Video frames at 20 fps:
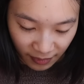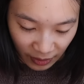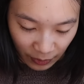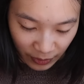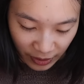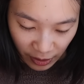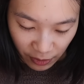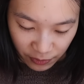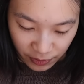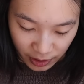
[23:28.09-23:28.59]

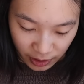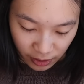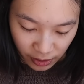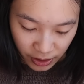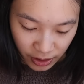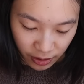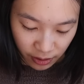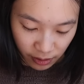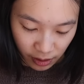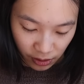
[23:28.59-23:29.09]
without further
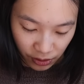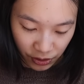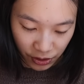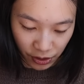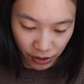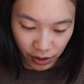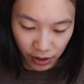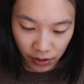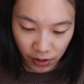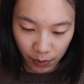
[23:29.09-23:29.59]
ado, I'll
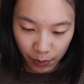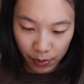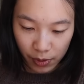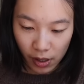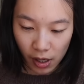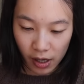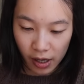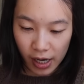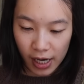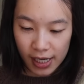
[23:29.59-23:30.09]
show you the
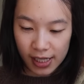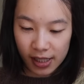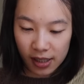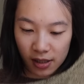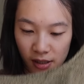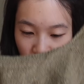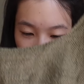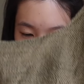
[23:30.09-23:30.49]
progress.